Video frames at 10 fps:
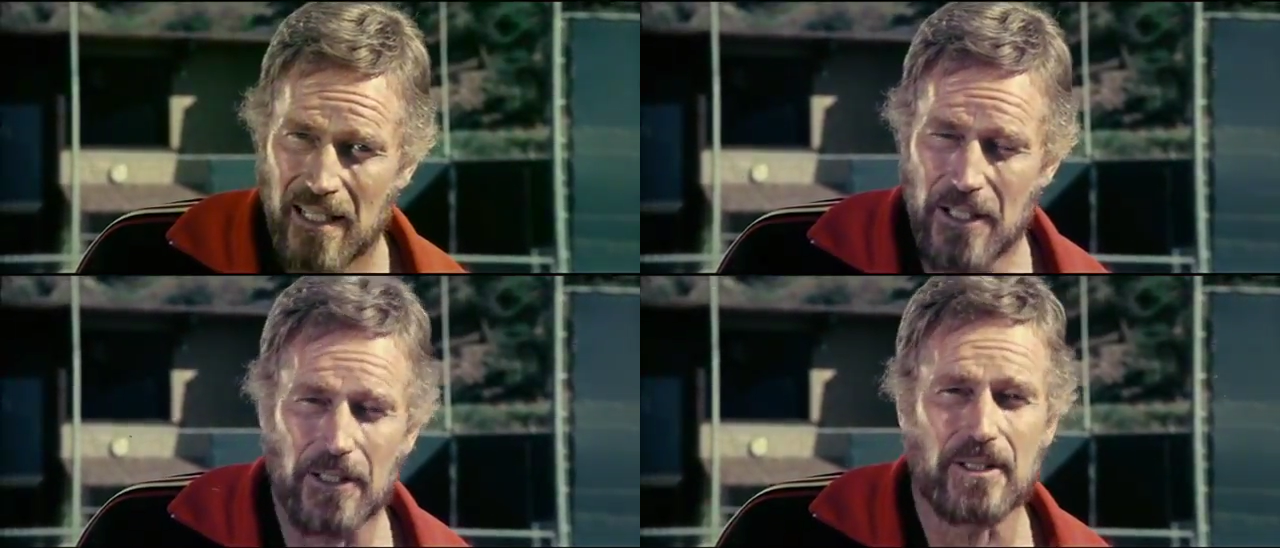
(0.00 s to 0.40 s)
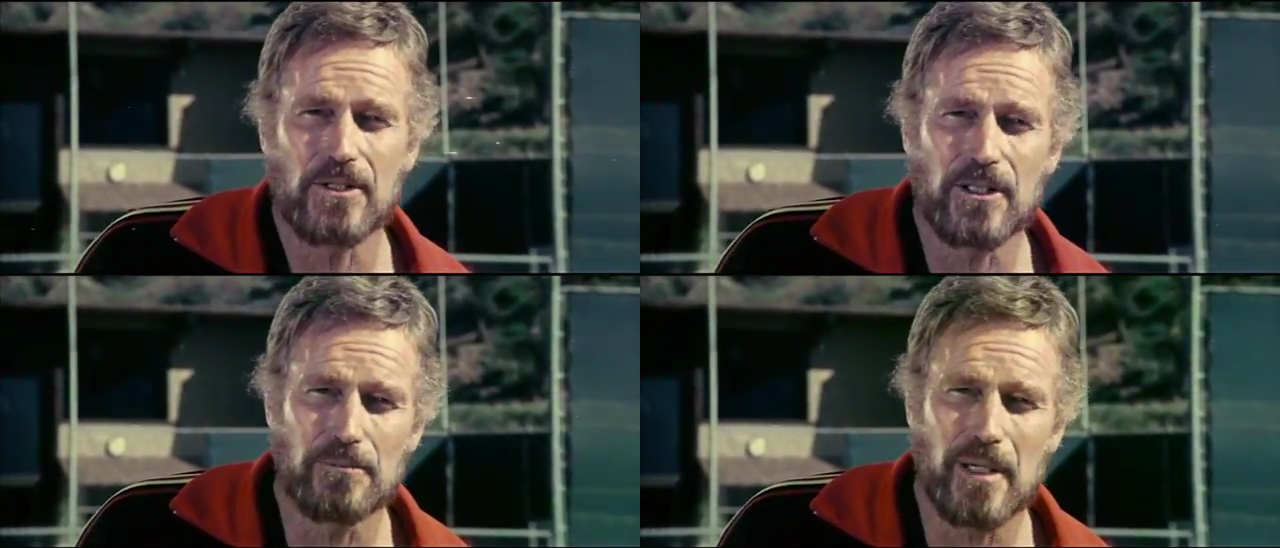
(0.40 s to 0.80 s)
Your
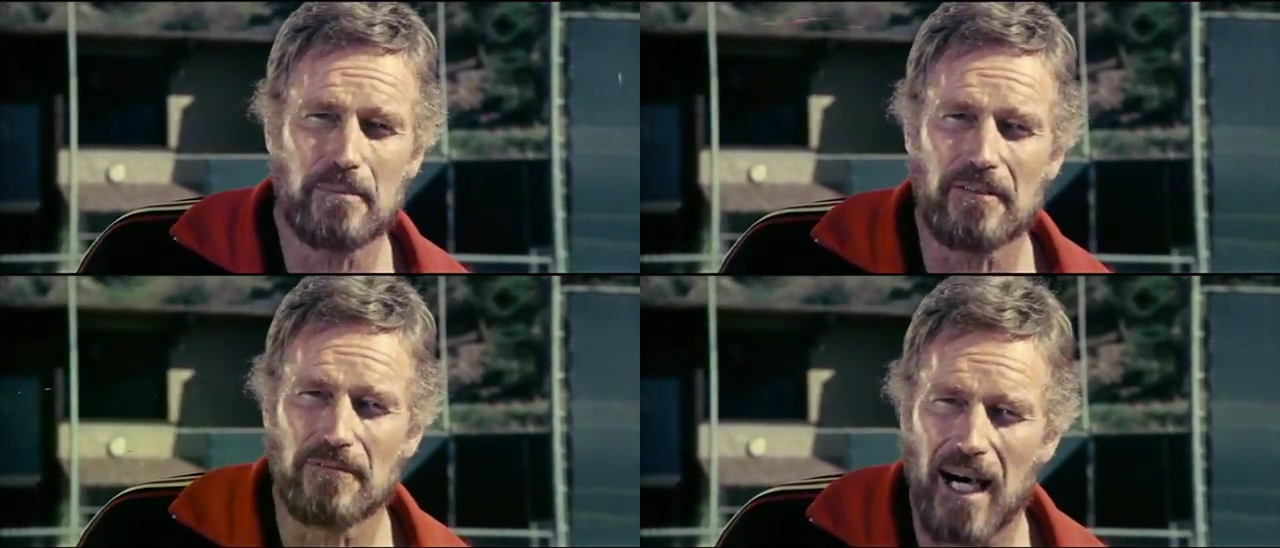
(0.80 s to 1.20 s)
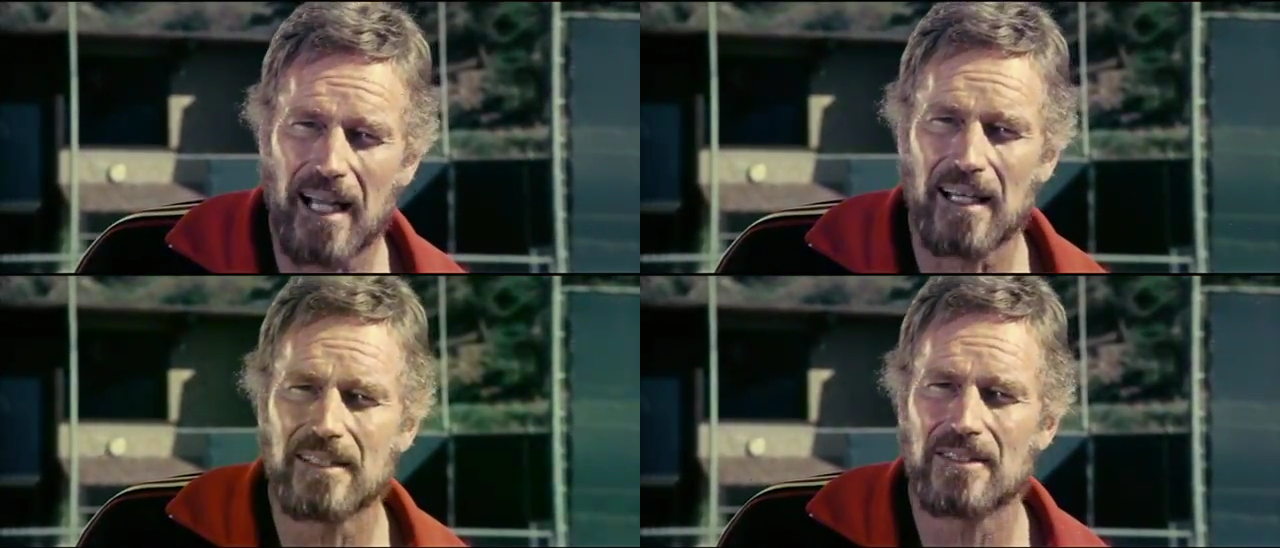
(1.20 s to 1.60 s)
concern may be
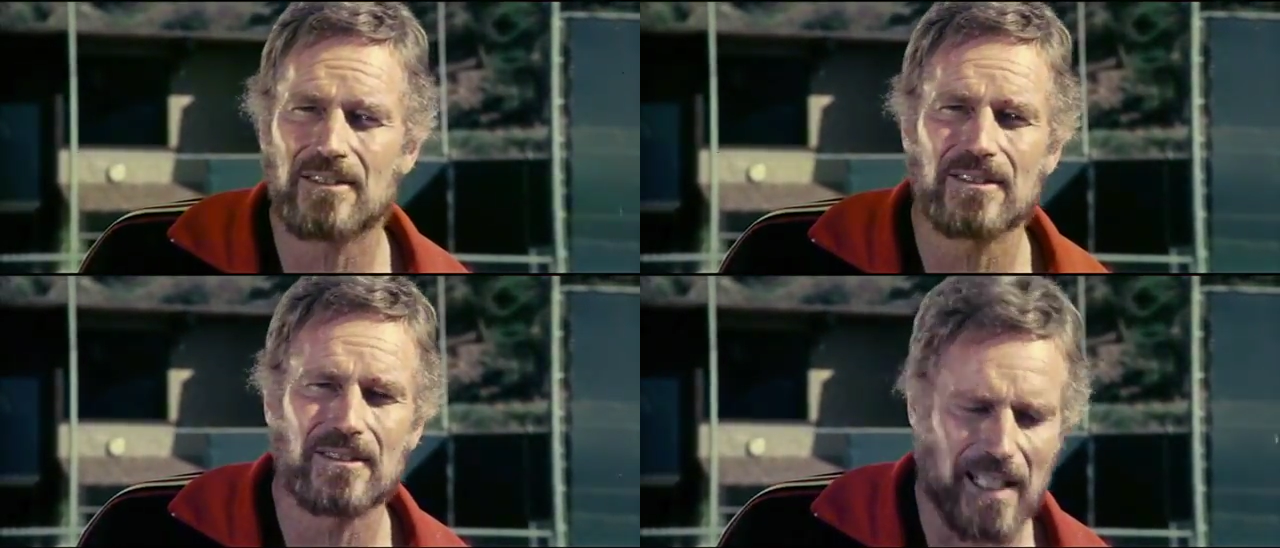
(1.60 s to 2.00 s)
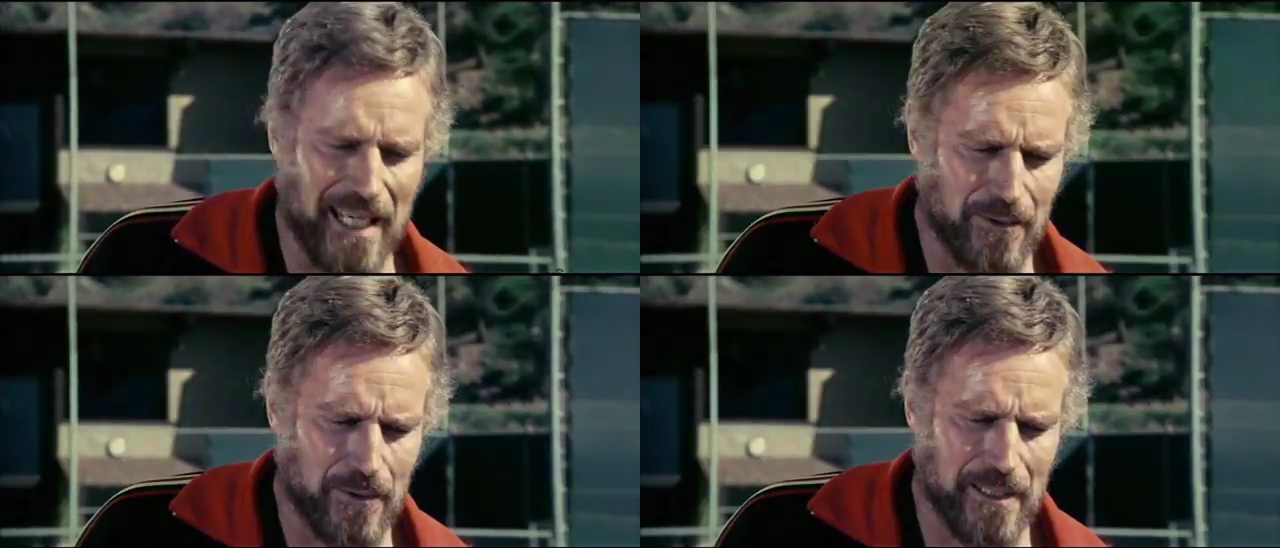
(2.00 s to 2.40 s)
violence or
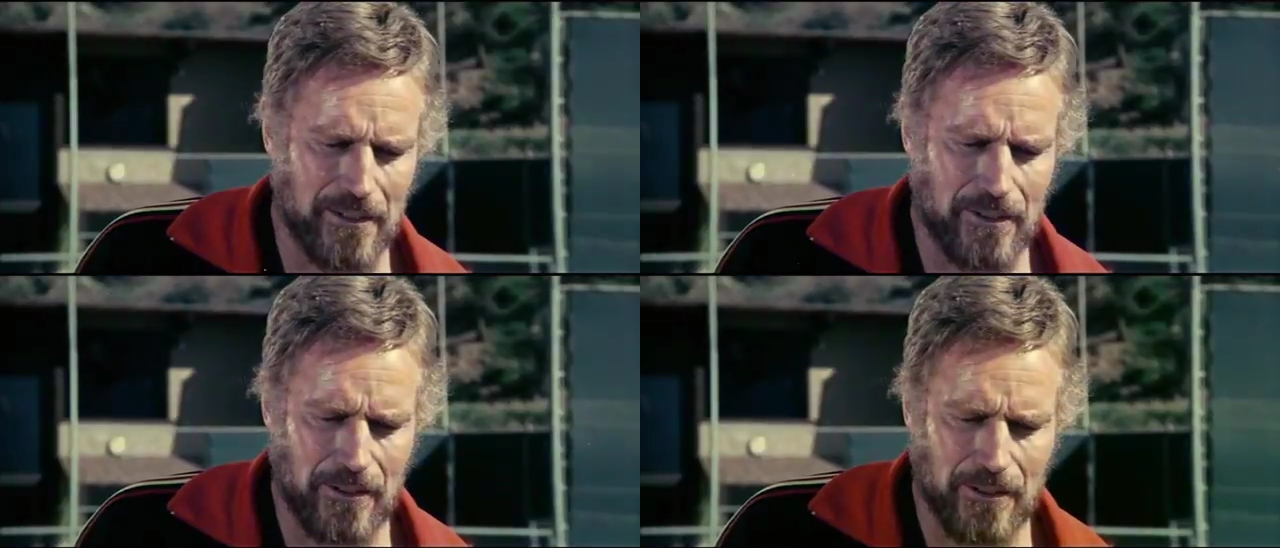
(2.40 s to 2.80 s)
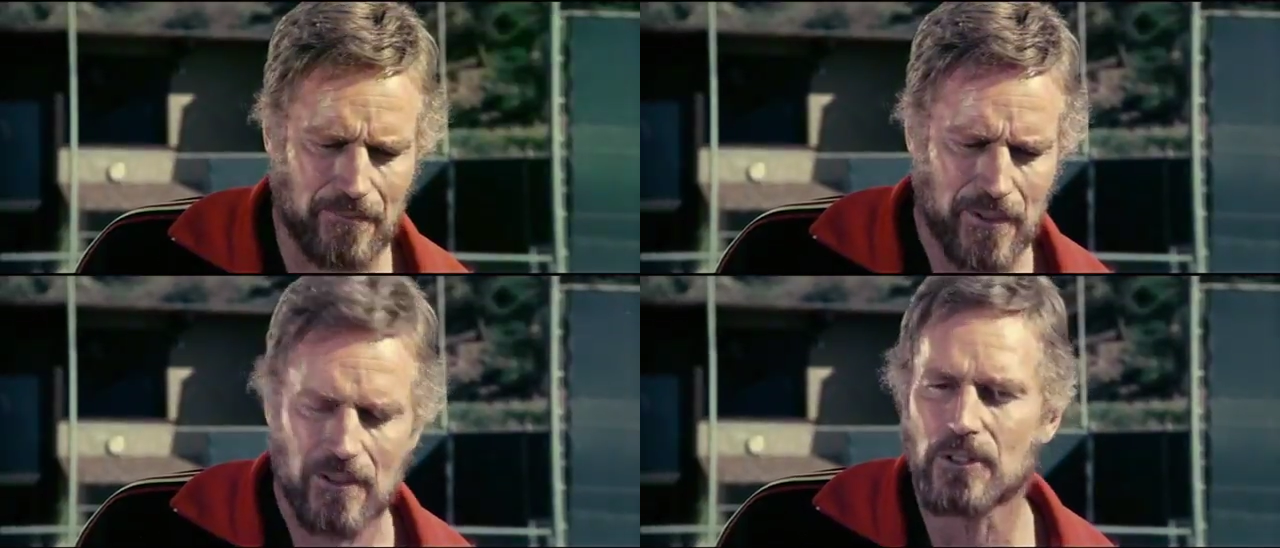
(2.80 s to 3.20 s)
language
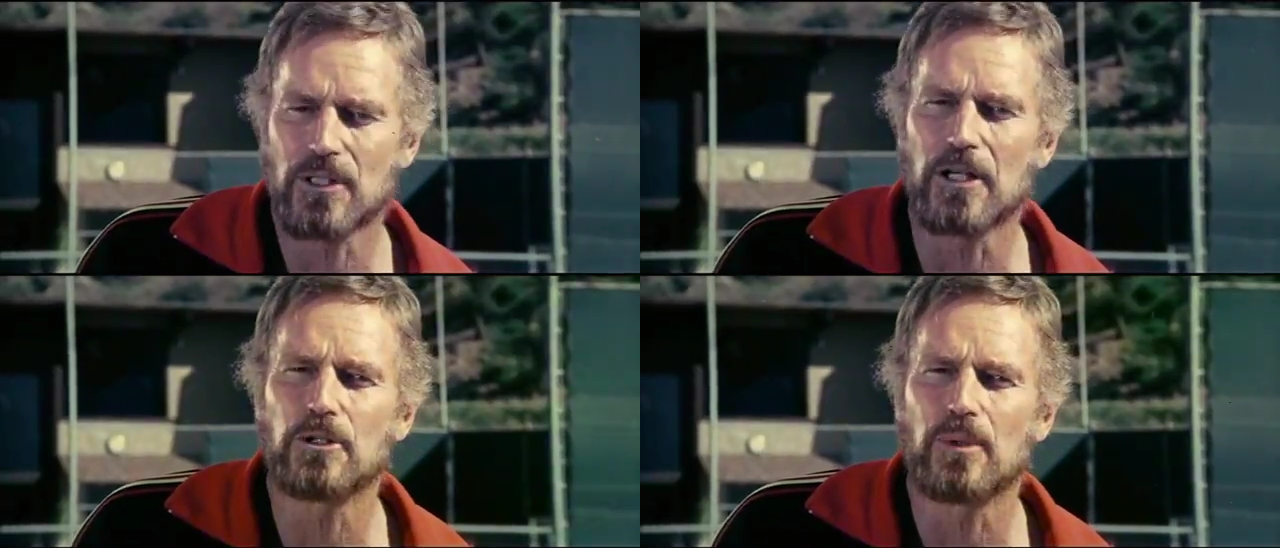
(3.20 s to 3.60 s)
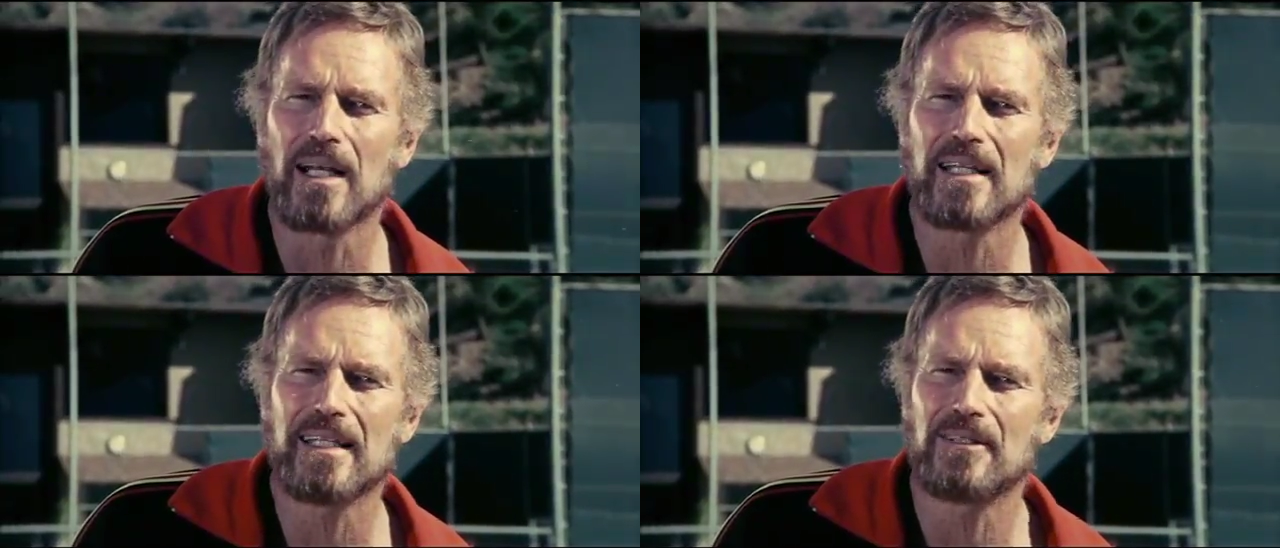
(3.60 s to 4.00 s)
or
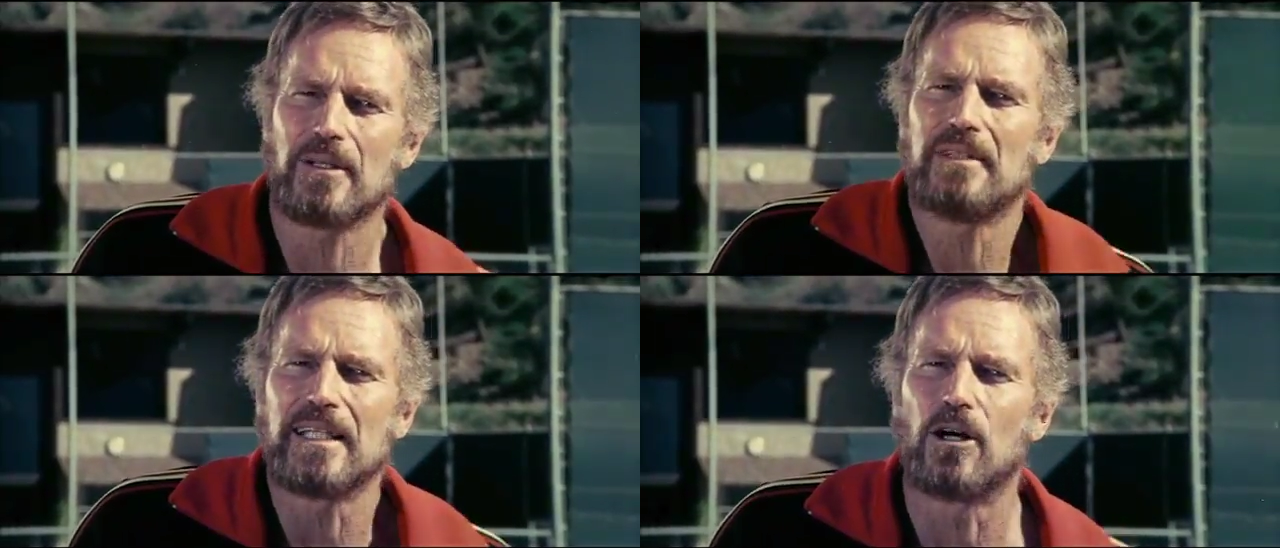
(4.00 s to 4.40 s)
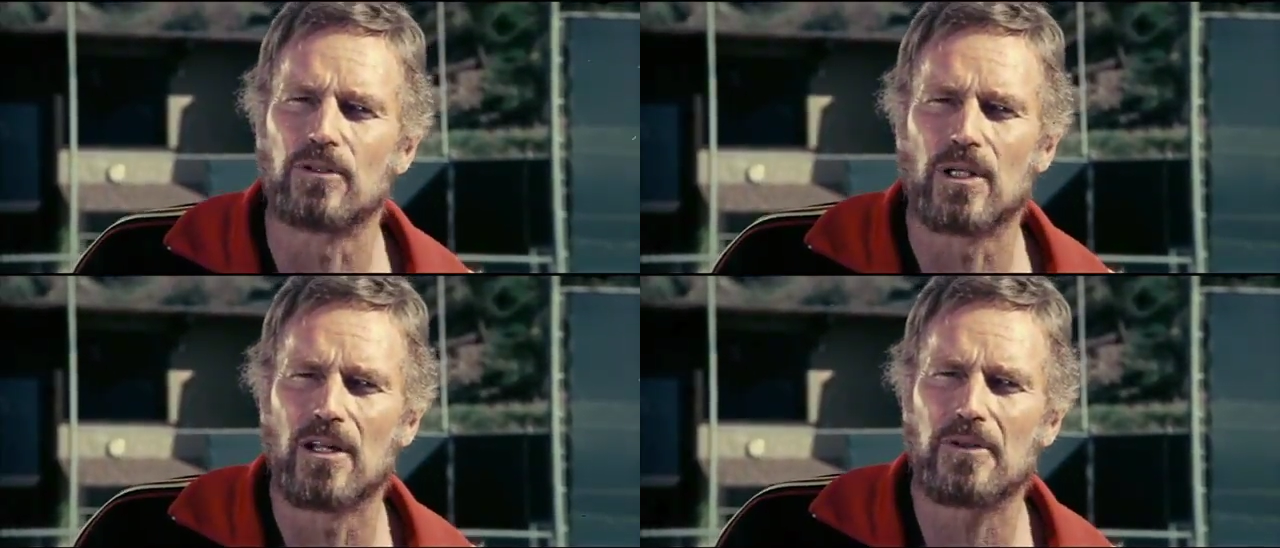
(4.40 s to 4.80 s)
sensuality or even the
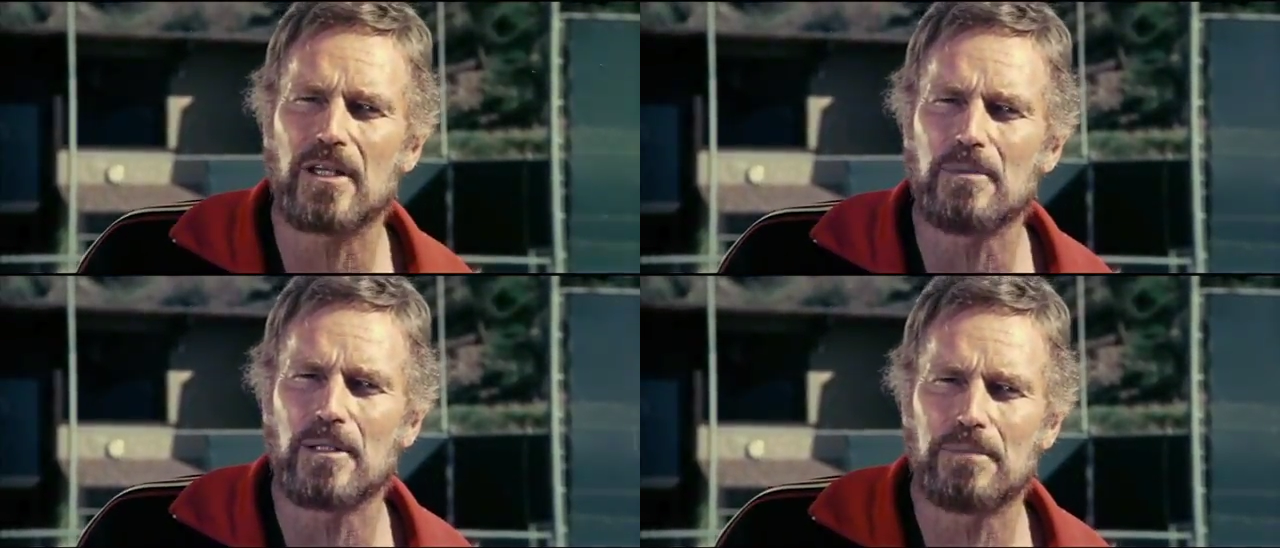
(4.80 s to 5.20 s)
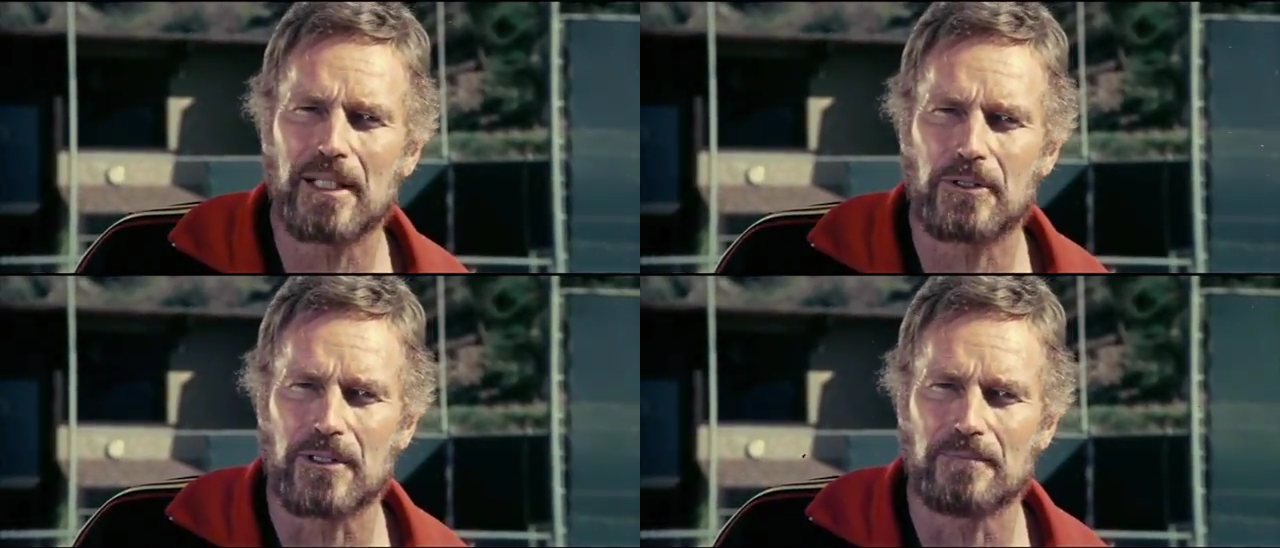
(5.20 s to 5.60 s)
overall theme of the
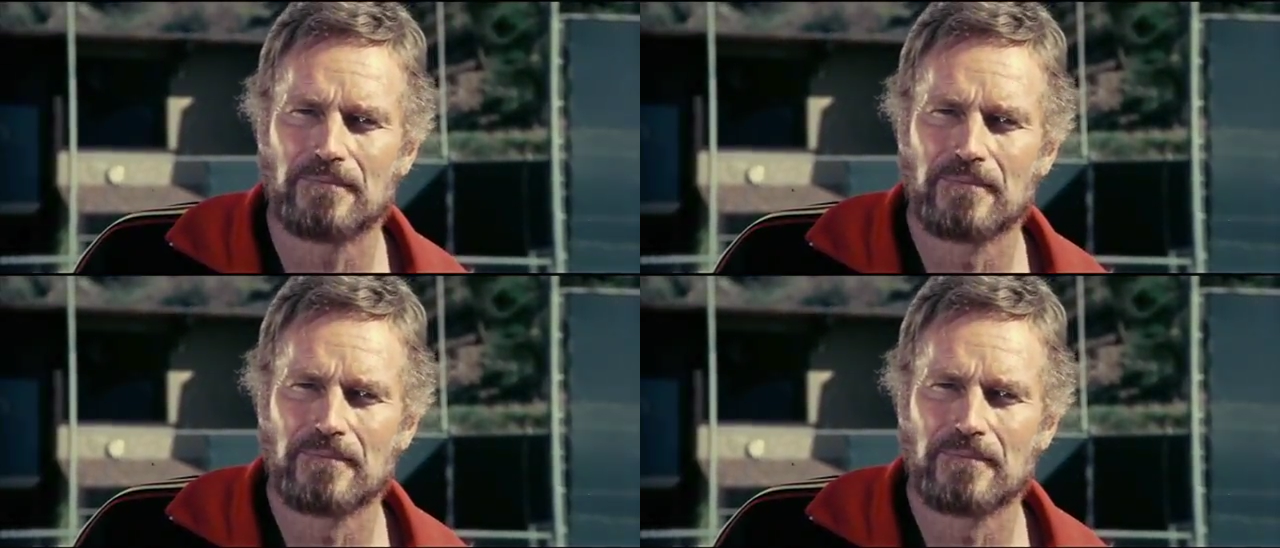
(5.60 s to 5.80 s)
picture.